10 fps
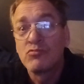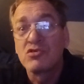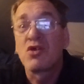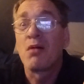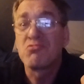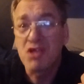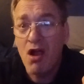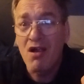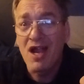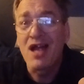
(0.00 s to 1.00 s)
So I'm
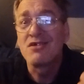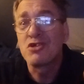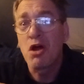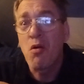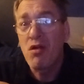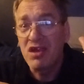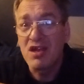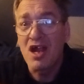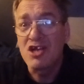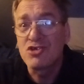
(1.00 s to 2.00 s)
sorry I had to get
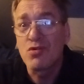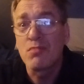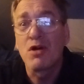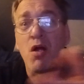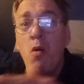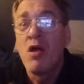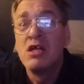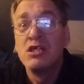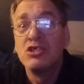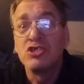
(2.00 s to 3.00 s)
on to her, but
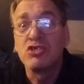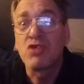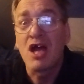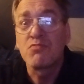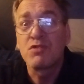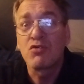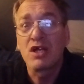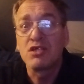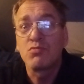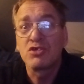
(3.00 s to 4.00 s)
she drives me
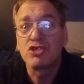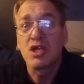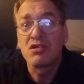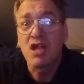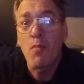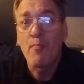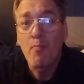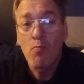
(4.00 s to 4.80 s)
crazy when she does that.